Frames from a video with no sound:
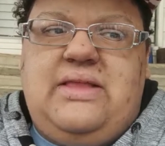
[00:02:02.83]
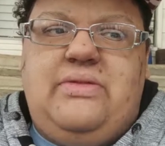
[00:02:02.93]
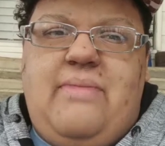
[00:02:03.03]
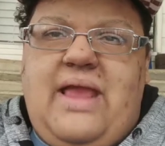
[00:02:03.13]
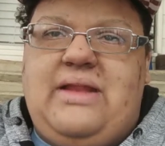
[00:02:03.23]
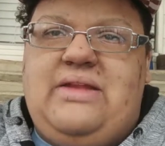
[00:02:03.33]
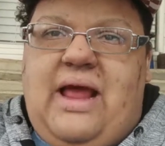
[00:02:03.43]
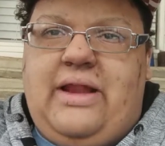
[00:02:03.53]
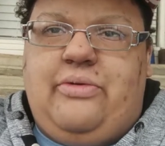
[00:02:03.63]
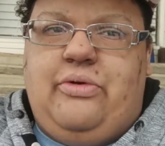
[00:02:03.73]
in the main
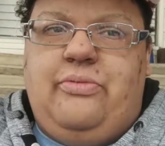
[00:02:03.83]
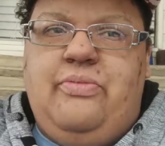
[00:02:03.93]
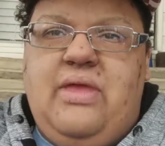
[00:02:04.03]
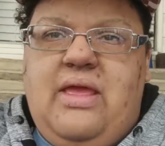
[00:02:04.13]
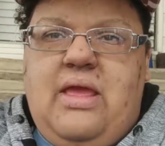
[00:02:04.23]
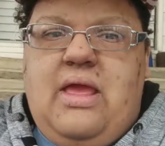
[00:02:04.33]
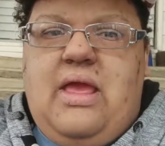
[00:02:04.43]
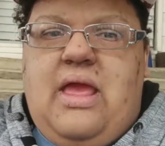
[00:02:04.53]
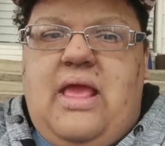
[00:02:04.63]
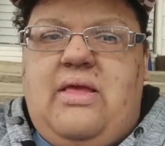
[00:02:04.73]
dining room,
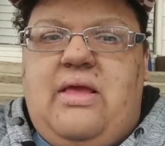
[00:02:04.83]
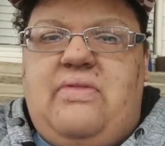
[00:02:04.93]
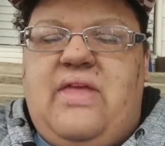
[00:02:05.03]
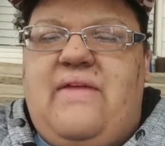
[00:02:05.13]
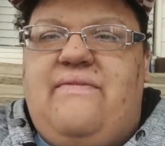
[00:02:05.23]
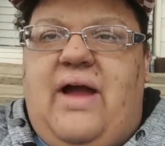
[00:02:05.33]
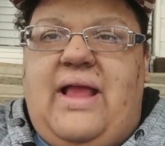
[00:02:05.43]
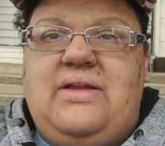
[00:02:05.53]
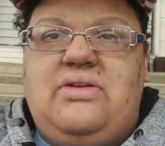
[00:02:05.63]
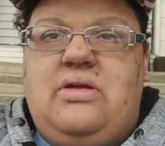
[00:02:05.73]
and they
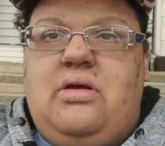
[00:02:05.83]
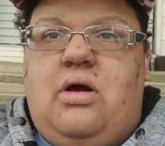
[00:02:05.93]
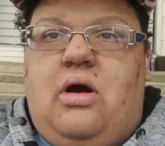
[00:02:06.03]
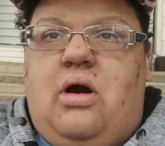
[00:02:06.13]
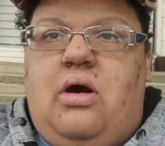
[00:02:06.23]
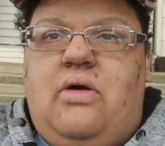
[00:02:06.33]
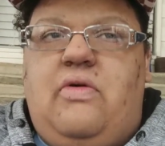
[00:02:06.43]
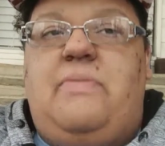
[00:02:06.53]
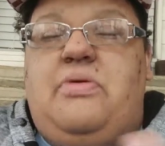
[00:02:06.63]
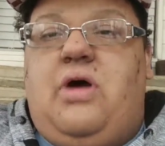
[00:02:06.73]

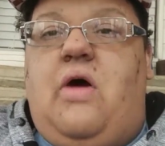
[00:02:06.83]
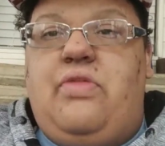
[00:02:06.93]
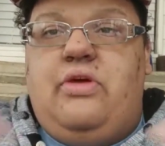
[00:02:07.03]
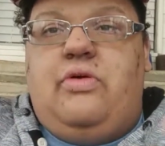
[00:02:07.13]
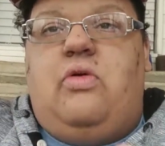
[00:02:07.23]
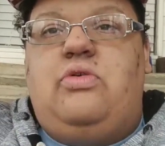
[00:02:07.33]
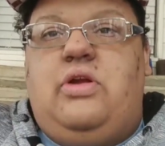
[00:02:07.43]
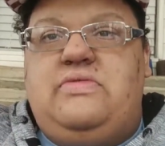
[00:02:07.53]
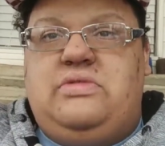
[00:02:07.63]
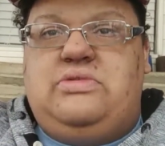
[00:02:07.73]
put all the hors
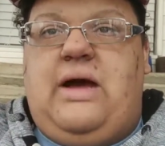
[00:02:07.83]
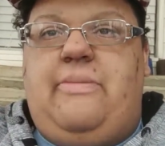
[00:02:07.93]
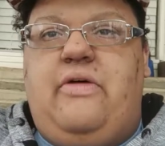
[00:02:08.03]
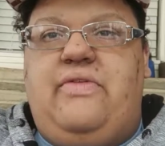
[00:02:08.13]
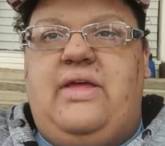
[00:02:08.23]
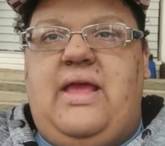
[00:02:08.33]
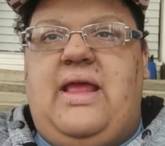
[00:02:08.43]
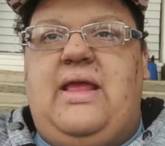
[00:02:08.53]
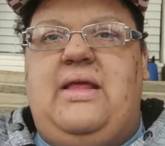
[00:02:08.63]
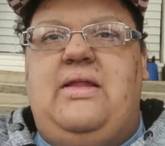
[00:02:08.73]
d'oeuvres on top of it,
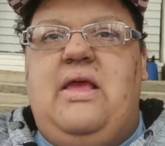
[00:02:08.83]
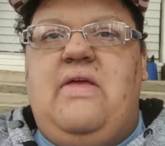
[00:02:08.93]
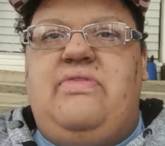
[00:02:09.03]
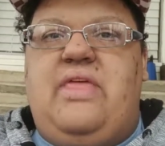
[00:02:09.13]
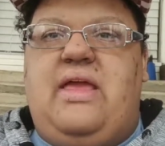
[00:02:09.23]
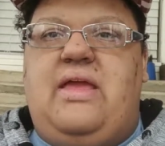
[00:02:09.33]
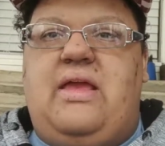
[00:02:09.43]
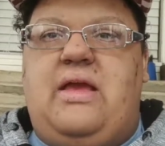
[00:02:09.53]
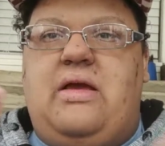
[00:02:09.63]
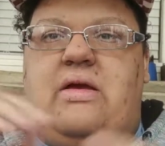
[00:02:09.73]
and
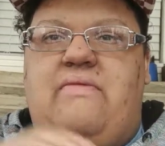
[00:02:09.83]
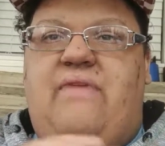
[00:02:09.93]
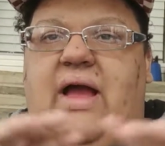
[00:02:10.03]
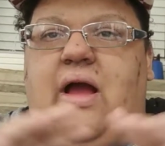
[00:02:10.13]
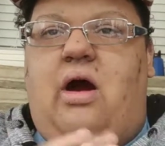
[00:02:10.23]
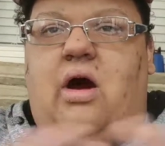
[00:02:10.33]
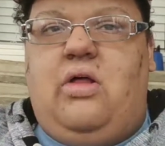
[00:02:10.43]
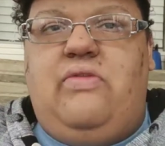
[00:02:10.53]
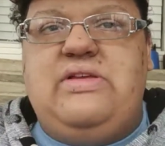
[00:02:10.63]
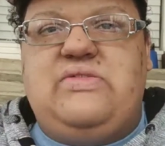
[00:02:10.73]
they invite
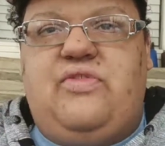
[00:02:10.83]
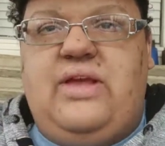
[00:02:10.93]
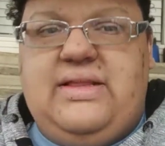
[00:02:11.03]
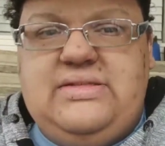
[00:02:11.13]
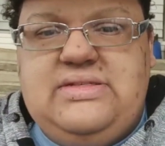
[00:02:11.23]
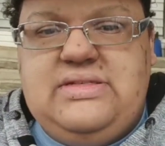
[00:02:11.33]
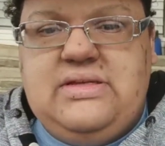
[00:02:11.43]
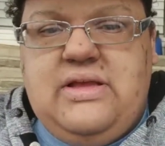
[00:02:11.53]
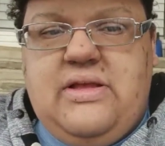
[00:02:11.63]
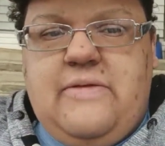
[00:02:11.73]
all of his friends,
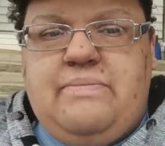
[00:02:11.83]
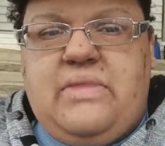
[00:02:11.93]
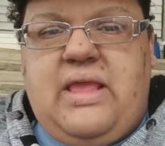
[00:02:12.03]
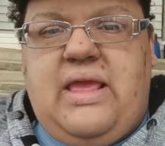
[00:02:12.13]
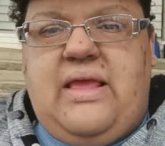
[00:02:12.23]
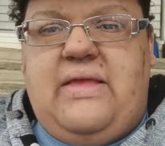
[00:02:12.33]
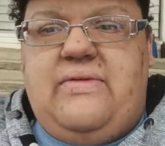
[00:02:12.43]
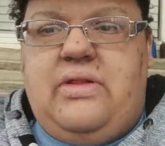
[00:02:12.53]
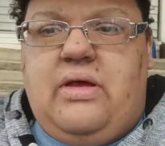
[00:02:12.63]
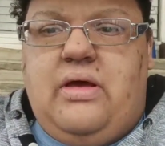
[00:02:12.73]

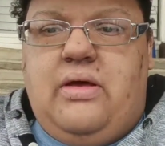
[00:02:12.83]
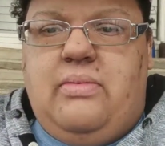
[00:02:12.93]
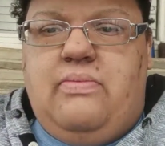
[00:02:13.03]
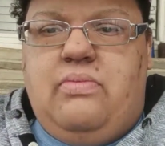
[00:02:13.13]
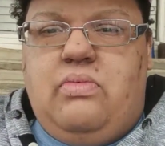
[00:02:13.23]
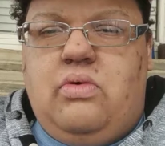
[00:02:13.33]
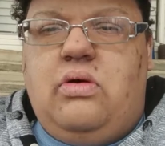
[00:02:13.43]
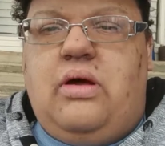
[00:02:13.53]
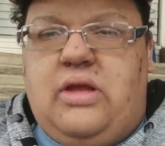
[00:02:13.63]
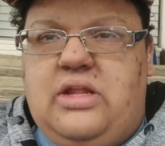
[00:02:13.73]
and a
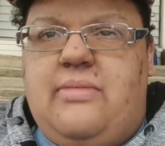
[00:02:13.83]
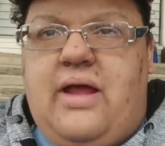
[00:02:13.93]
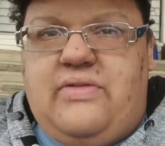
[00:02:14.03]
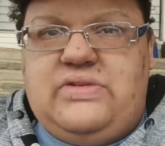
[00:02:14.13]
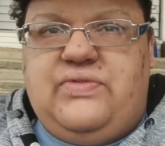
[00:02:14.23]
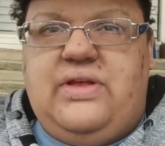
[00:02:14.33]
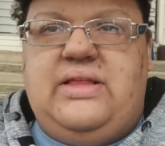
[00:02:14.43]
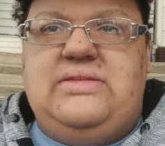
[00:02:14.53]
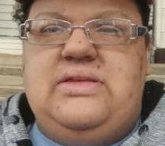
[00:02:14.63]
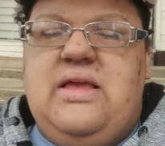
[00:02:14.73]
good amount of his
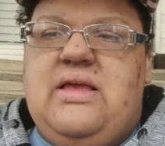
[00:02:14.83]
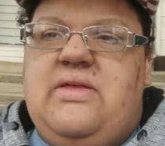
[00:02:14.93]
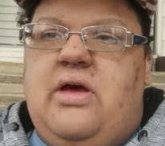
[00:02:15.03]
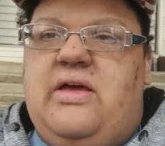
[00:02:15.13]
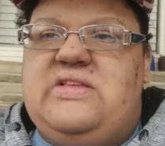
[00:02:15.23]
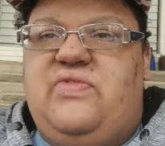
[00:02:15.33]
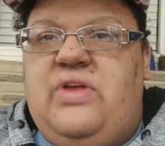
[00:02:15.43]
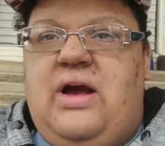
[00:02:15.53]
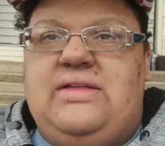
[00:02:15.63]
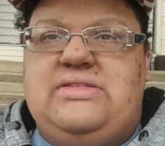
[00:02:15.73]
friends, his
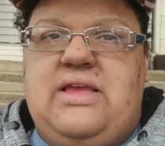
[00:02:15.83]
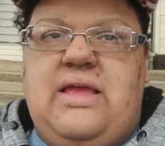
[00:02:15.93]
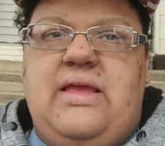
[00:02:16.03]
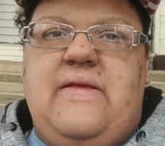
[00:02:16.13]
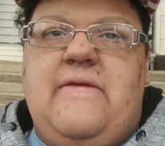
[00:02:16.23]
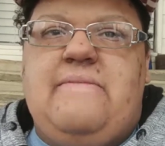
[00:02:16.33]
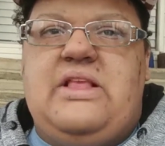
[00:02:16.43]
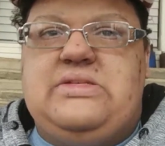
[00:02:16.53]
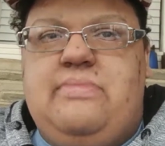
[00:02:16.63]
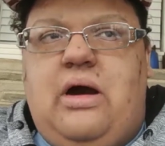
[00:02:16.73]
fiance,
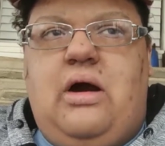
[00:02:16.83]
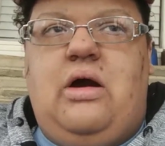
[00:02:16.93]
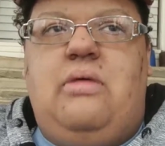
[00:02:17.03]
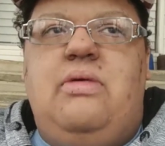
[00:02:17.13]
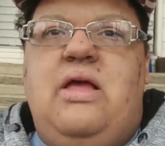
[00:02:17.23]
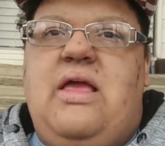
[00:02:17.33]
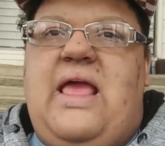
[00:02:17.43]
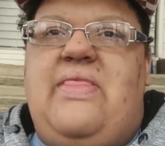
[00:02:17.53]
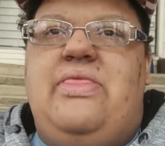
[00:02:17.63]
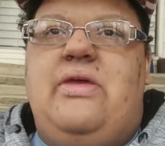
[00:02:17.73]
his mom,
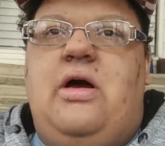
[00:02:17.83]
and